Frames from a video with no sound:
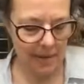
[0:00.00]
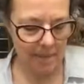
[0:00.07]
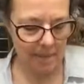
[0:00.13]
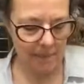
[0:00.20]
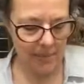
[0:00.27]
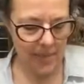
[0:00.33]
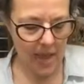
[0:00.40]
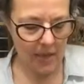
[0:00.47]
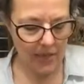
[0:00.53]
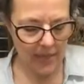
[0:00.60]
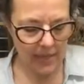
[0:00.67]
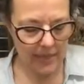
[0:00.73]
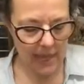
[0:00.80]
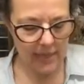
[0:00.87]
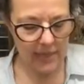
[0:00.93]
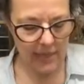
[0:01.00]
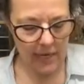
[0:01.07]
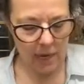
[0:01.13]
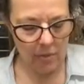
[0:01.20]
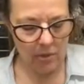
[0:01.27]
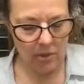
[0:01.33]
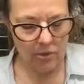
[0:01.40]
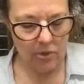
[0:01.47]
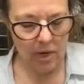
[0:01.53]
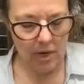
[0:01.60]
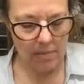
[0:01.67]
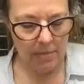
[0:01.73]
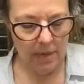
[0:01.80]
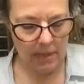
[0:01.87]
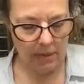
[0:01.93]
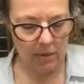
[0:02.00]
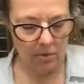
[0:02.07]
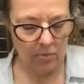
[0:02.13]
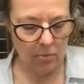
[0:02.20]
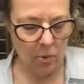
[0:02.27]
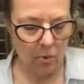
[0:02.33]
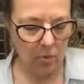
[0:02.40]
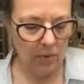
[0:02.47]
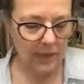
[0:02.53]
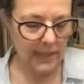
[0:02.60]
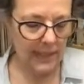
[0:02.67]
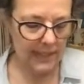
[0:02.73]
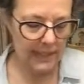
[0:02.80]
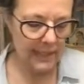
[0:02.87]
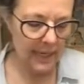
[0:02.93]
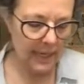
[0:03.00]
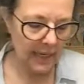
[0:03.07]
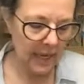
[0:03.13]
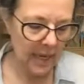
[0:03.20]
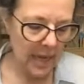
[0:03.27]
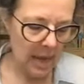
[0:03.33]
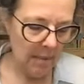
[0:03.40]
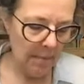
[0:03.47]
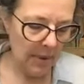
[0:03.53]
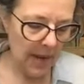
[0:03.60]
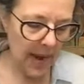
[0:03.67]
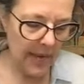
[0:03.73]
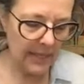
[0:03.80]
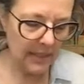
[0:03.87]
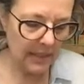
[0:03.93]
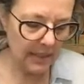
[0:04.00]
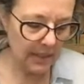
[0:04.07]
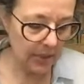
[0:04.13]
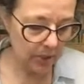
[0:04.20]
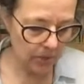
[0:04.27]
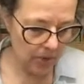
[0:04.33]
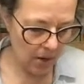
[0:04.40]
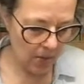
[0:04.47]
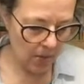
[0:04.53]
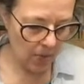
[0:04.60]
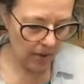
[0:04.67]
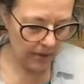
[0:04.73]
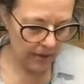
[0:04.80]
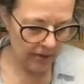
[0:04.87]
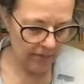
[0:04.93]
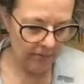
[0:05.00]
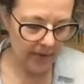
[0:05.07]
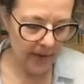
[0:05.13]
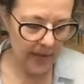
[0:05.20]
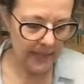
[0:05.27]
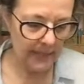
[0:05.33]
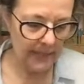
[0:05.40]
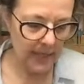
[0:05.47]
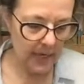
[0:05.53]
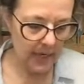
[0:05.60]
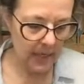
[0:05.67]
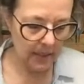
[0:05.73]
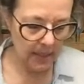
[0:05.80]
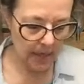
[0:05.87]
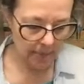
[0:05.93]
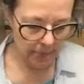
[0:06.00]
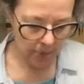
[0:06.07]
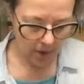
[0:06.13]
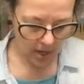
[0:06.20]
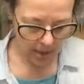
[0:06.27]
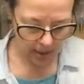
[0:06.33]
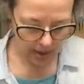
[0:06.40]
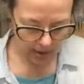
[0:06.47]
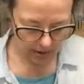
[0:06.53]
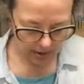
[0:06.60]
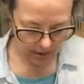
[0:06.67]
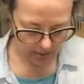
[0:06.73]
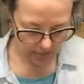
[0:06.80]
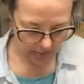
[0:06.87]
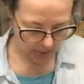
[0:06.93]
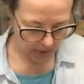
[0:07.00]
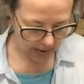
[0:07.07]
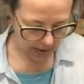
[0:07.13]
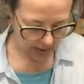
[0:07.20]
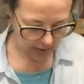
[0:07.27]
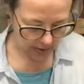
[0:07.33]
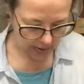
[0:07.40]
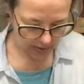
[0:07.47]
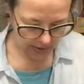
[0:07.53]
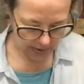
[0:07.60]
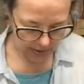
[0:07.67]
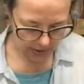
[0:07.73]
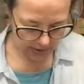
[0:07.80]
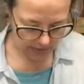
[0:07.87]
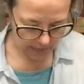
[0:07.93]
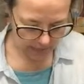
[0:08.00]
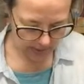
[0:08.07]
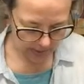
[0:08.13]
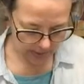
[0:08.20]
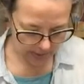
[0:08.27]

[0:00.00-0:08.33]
um, now these I think I would have tried to make look more realistic. But I just do not want to invest in that product. You know, the products you have to use for